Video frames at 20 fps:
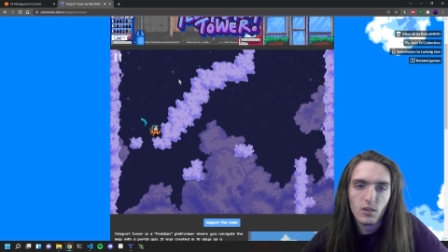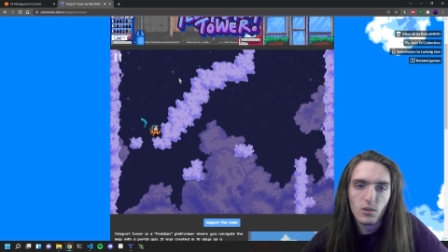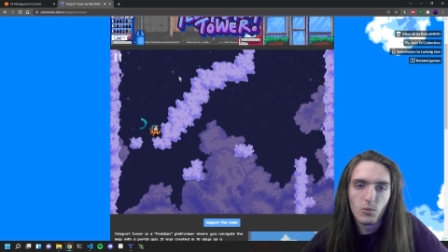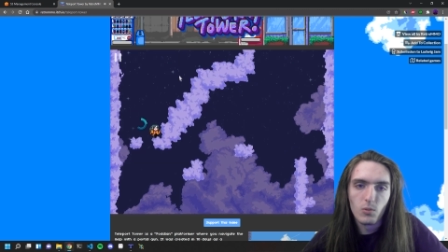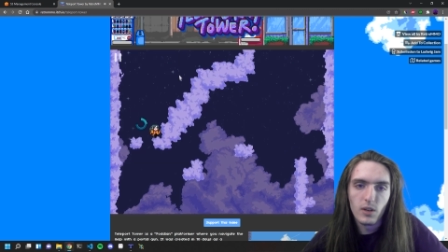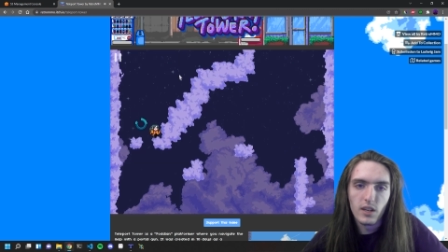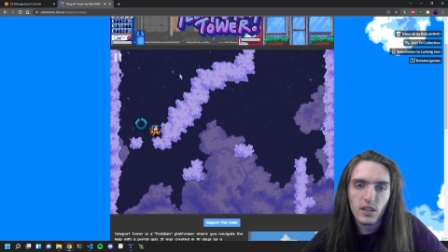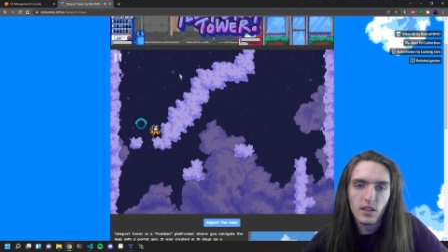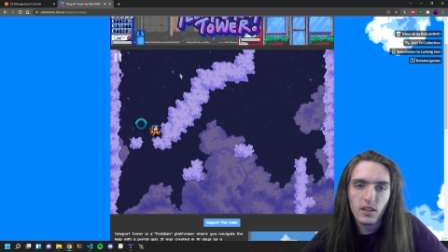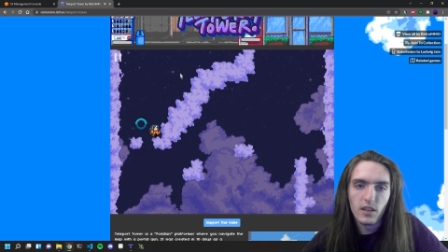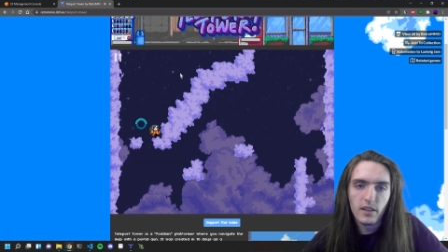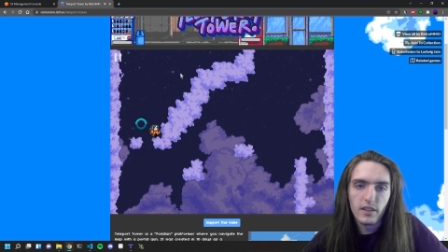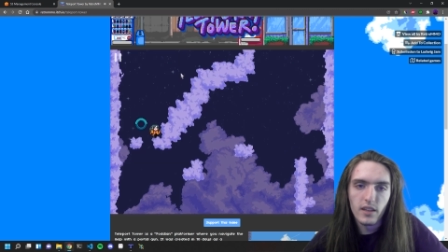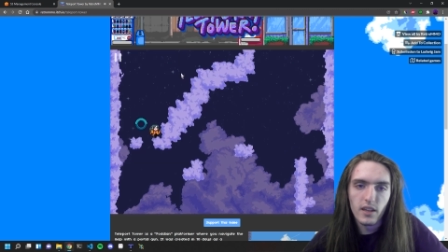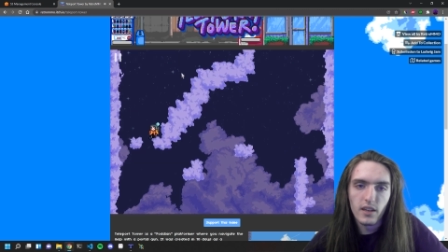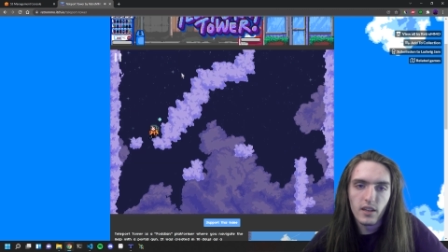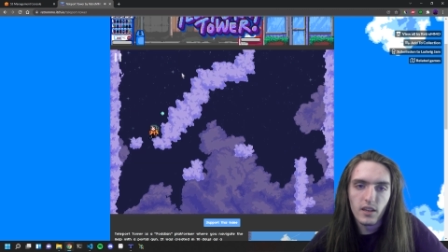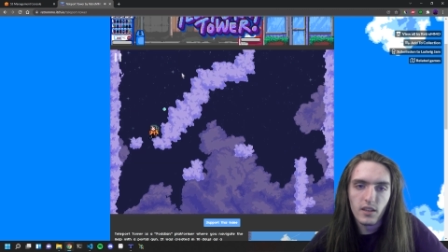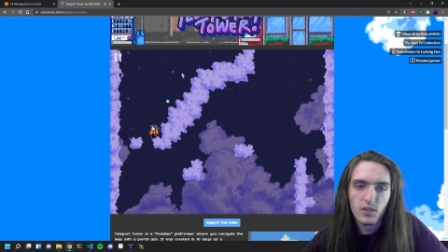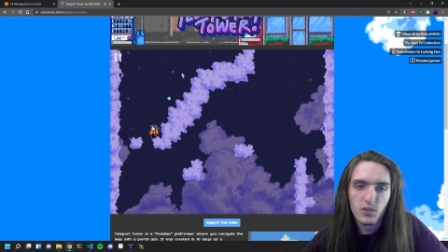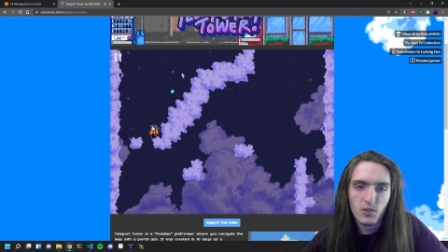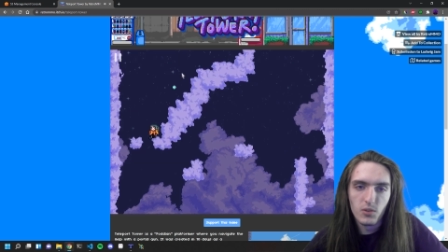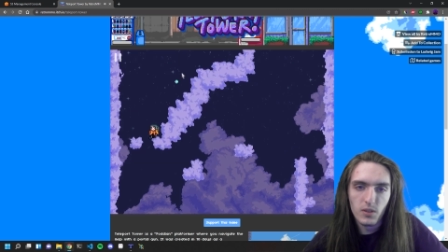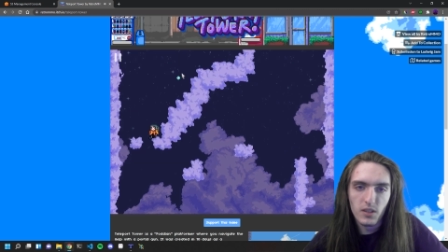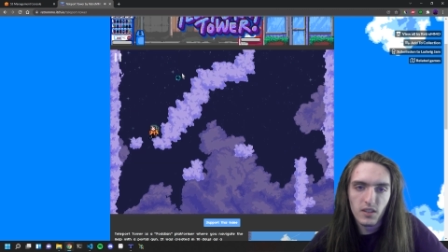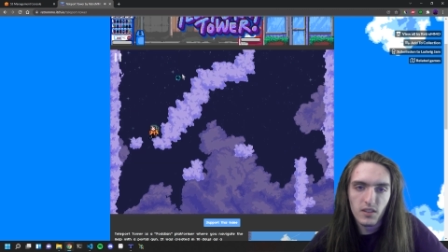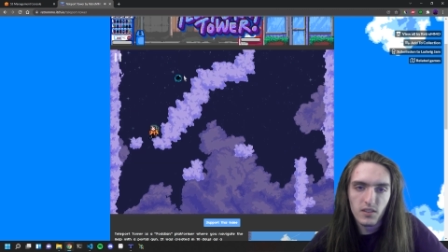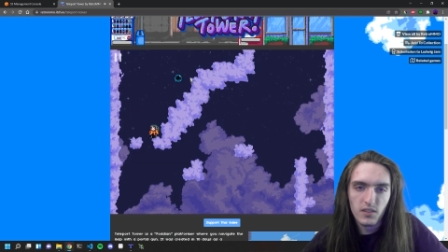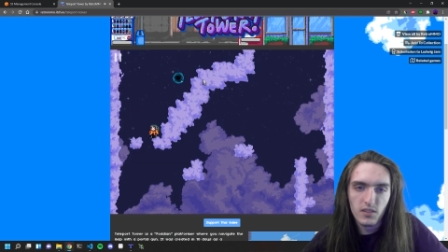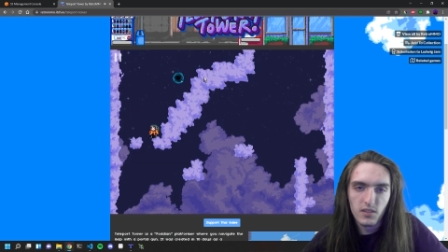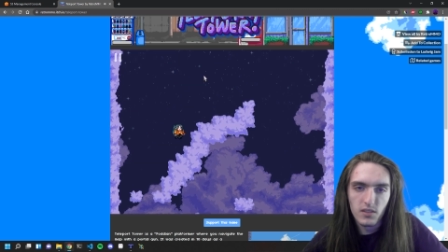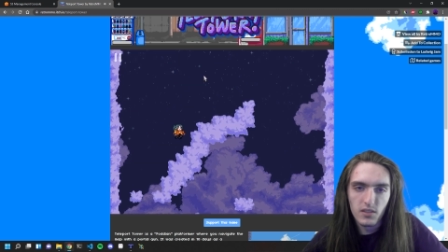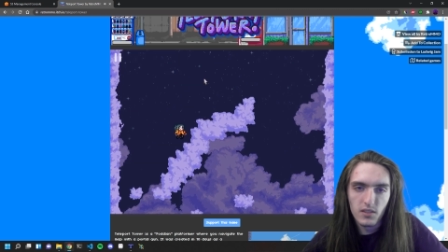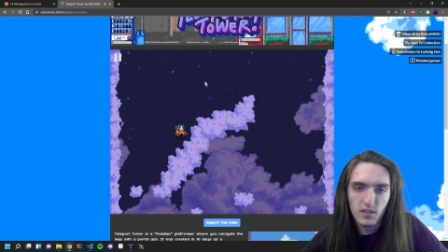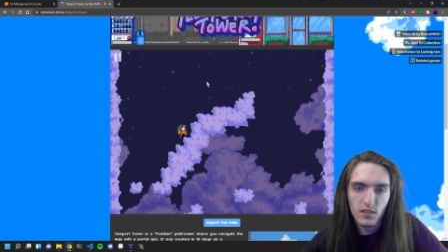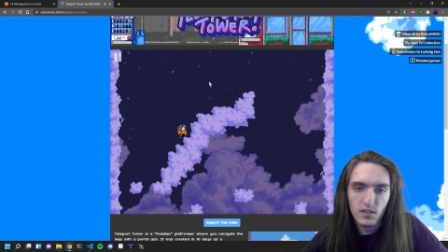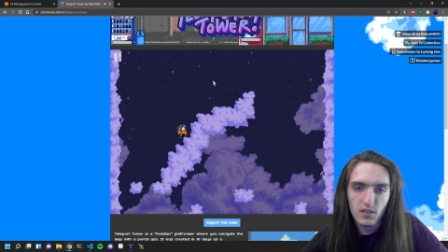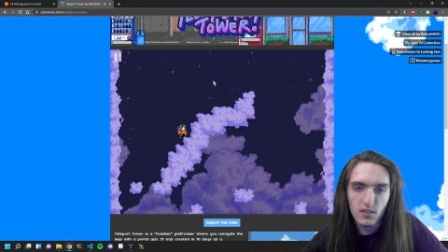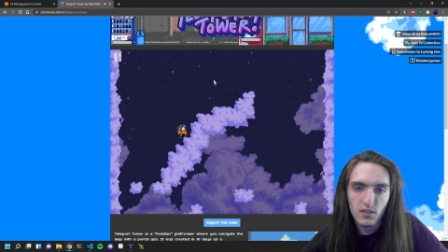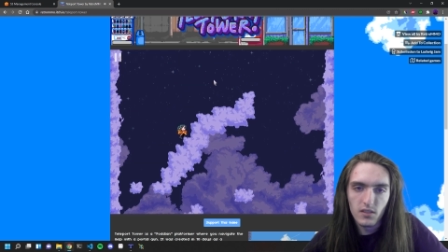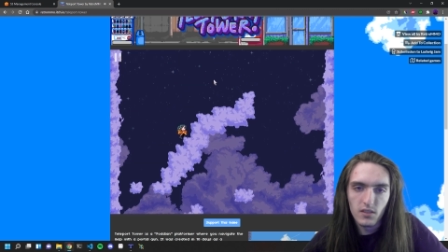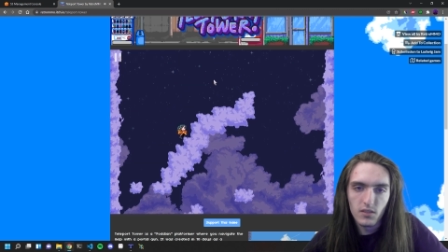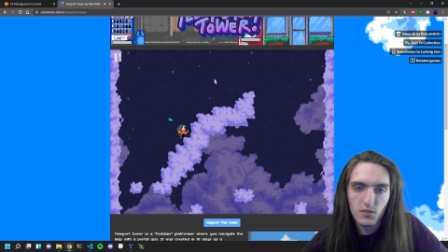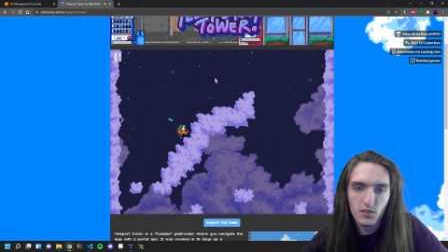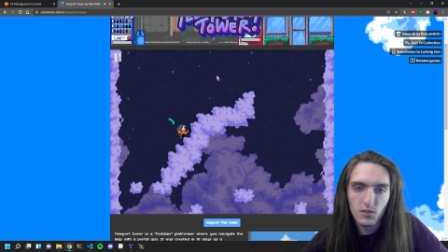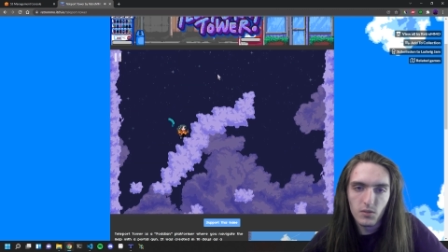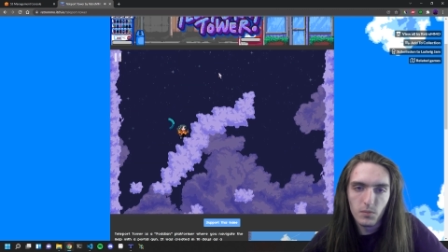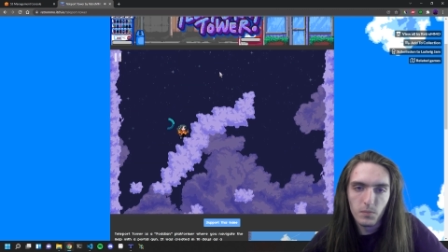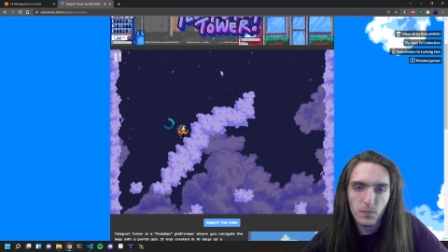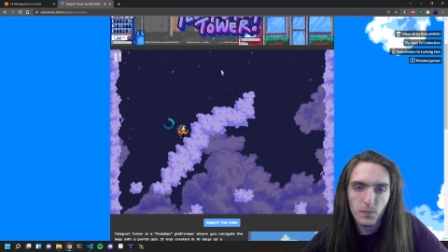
working like that. I enjoy it, and it's a